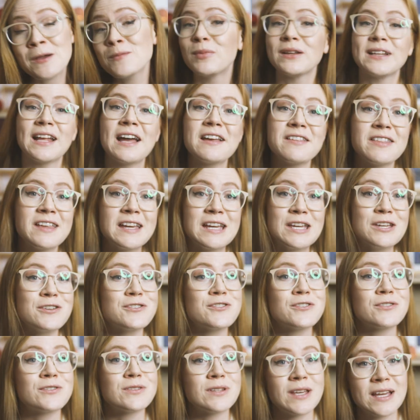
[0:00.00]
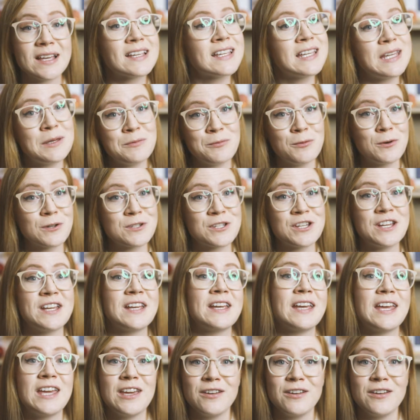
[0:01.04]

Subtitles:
but I think you should keep watching